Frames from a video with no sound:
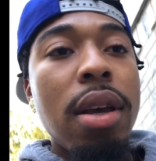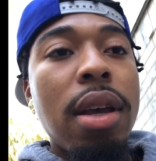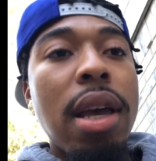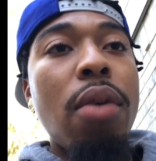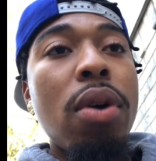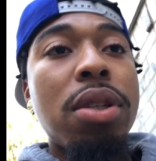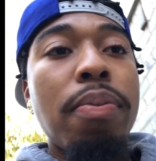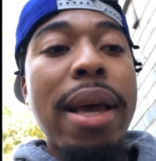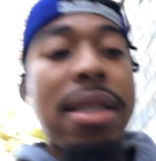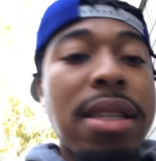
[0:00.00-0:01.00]
And what's
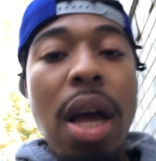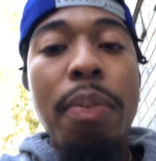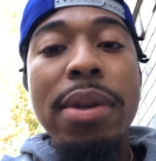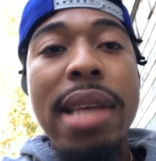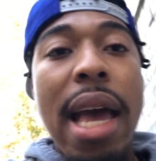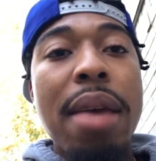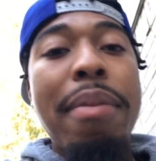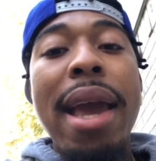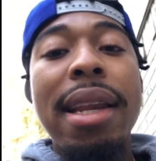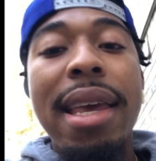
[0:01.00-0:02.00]
messed up is that it
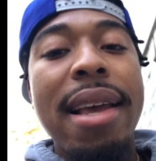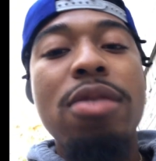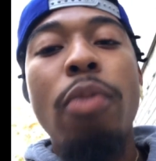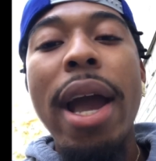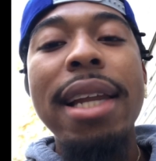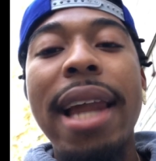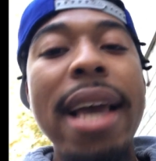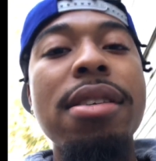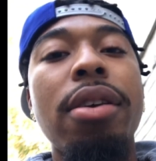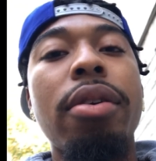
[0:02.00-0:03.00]
made kids way
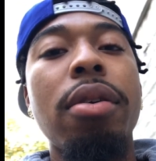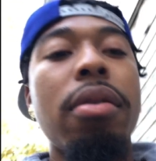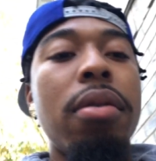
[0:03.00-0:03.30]
lazier.